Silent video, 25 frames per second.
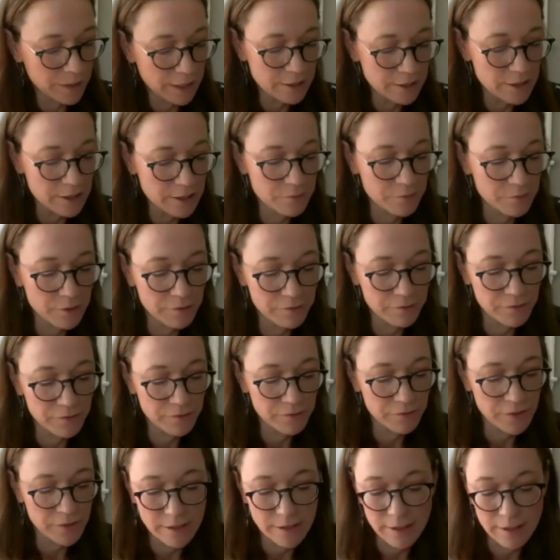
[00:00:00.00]
it just
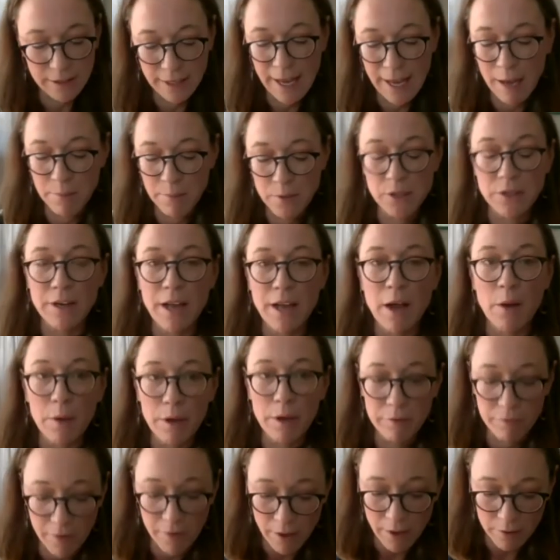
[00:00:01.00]
reflected and captured
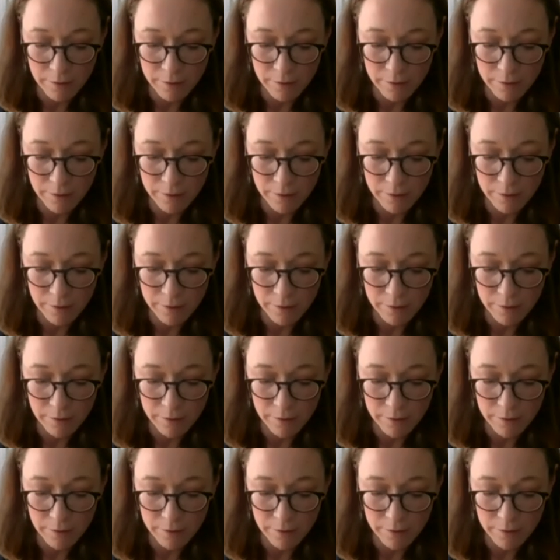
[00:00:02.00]
how I